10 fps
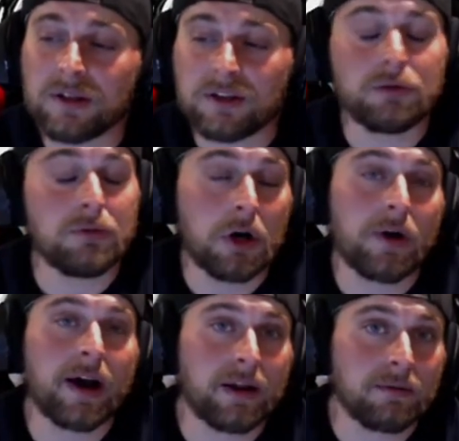you
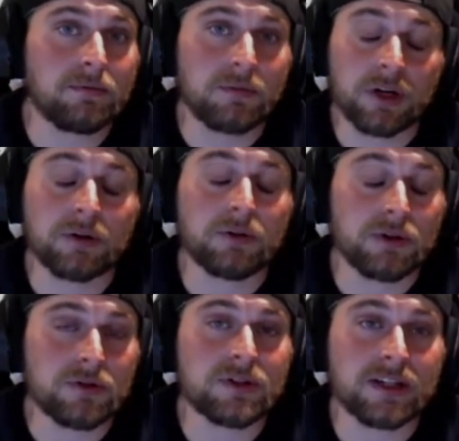know how to,
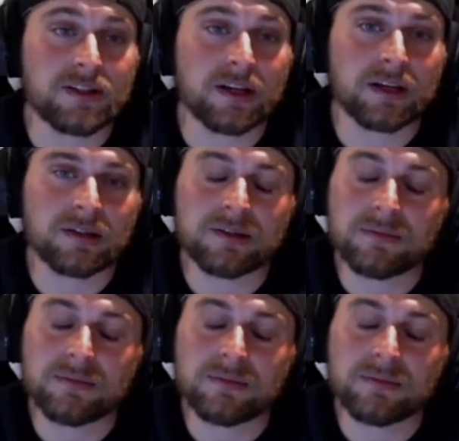use that tank,